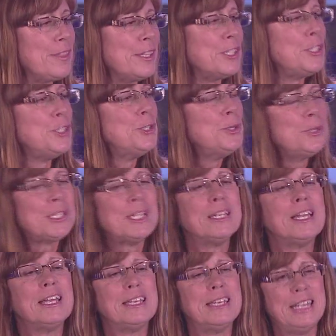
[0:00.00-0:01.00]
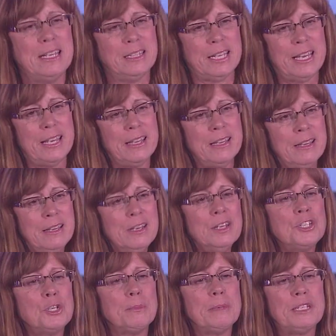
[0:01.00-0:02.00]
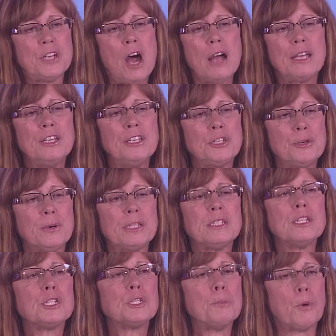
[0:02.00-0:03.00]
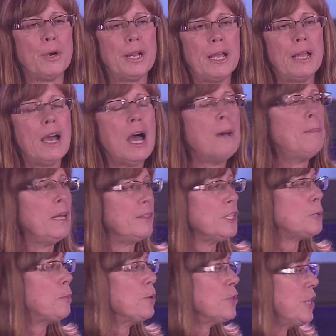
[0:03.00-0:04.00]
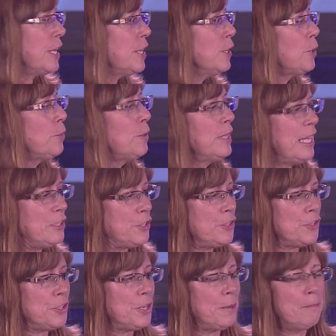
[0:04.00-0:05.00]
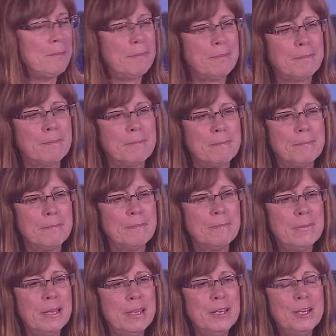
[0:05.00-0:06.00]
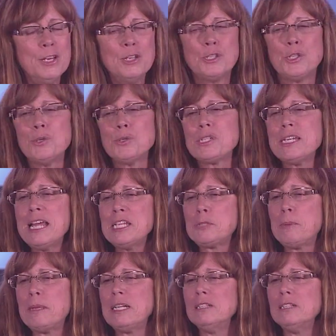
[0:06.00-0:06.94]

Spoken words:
us Susan Neely. She'll be talking to us this morning about this particular relationship. Susan has been a